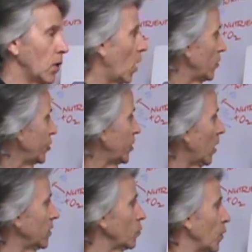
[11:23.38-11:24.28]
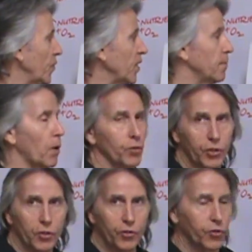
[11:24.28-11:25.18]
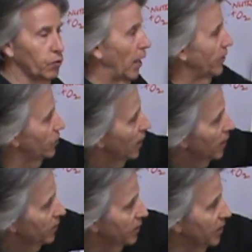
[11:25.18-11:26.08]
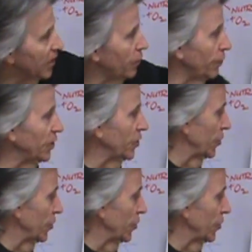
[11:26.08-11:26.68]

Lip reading: all started with the emotional stress, the decrease